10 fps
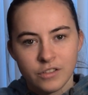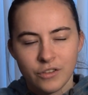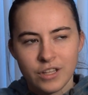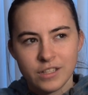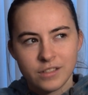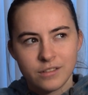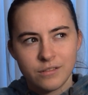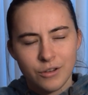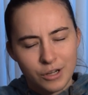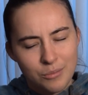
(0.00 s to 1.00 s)
So
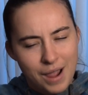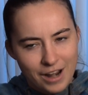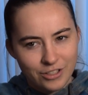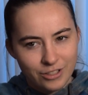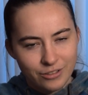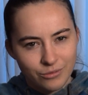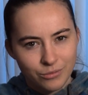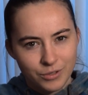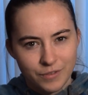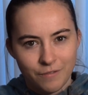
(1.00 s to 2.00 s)
this, you can
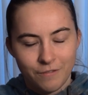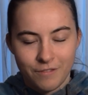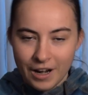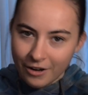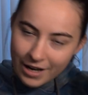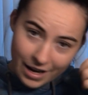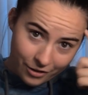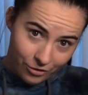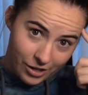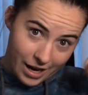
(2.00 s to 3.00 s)
imagine, was very
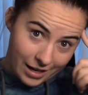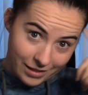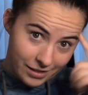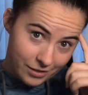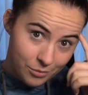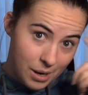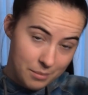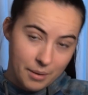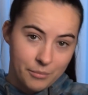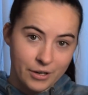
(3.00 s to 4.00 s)
ingrained into
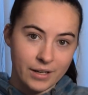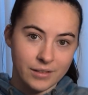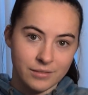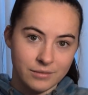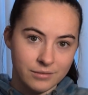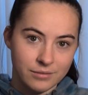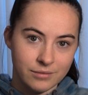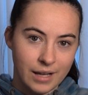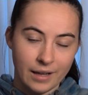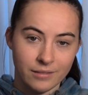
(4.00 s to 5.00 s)
my memory.
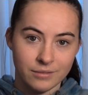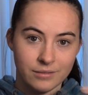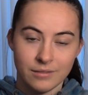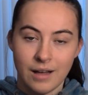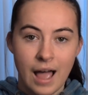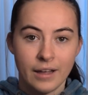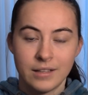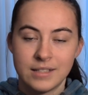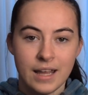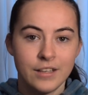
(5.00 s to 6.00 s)
Like, I
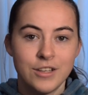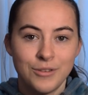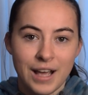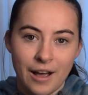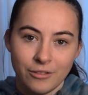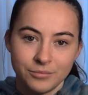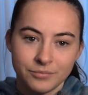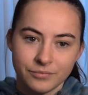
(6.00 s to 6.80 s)
could say it to you now.